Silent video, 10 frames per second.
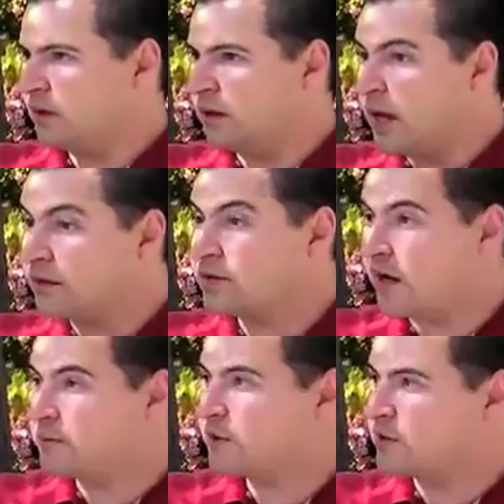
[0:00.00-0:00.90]
a lot of
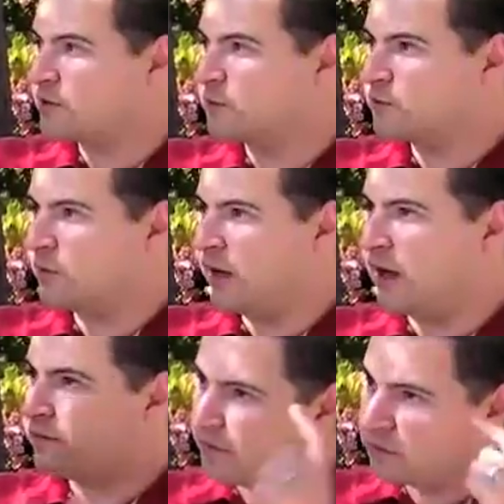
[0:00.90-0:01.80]
times customers will
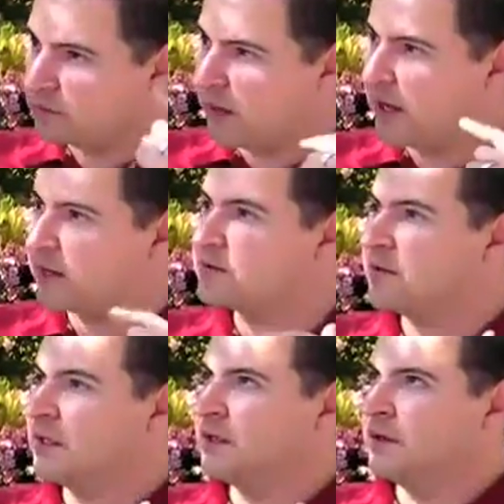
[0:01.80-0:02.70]
have in their mind
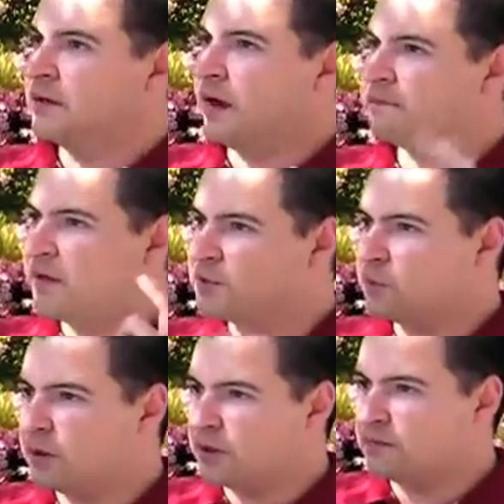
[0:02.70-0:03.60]
a phase
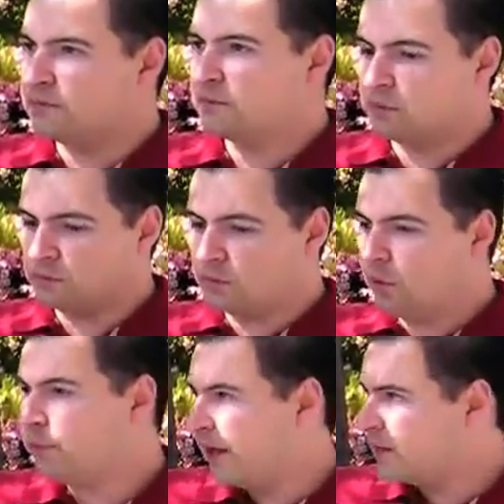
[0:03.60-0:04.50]
one
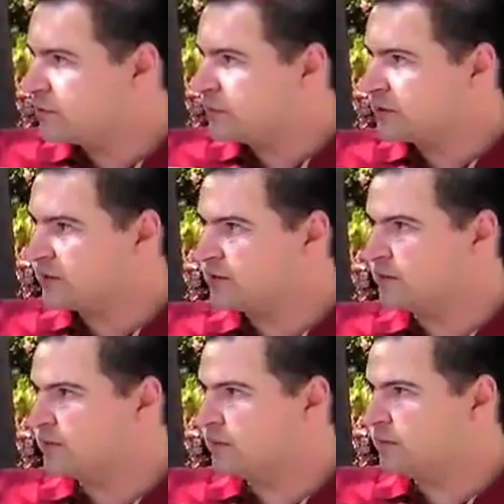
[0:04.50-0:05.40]
role management
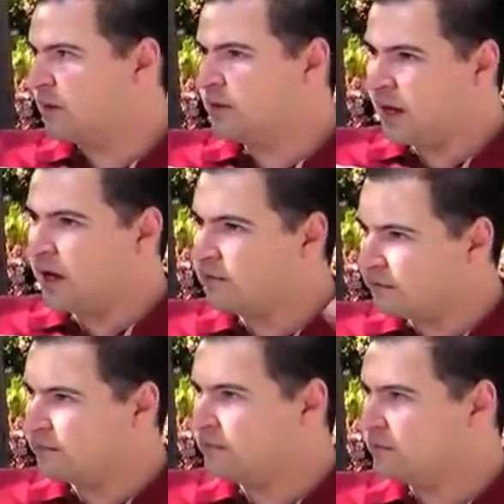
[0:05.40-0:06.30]
system that they have,
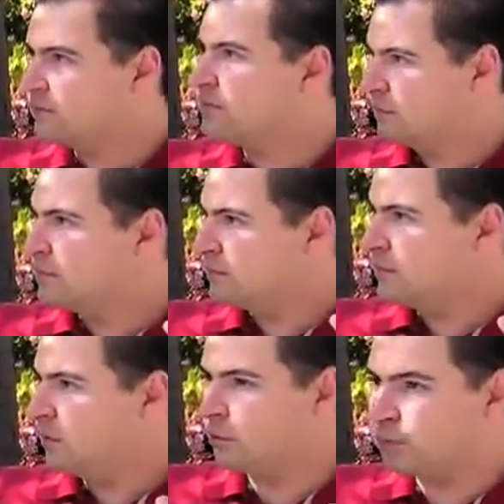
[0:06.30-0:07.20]

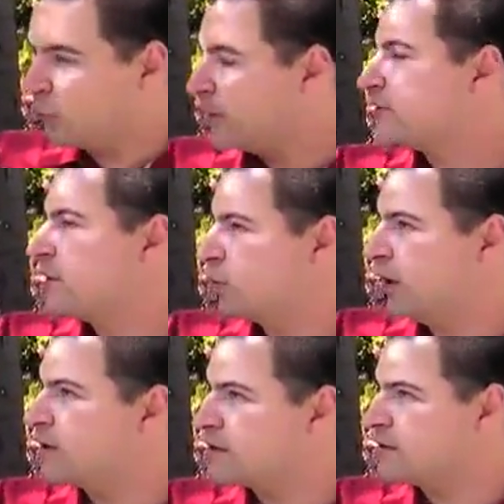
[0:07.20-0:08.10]
brewing
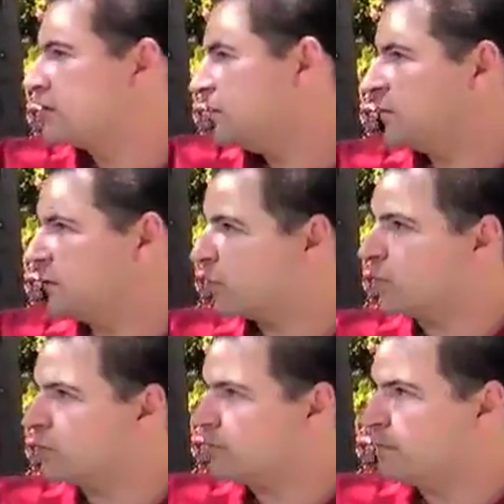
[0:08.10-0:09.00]
somewhere else in some other
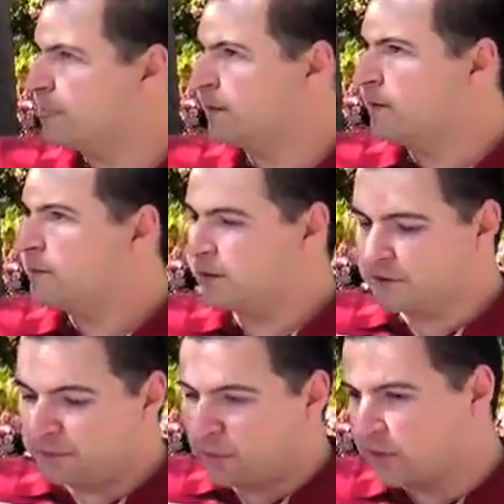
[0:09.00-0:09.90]
group. But
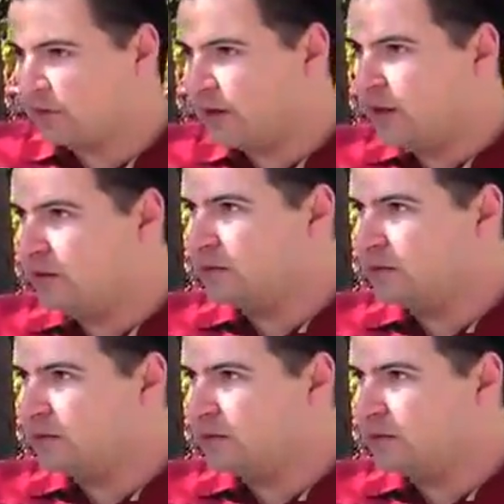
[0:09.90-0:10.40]
it's important that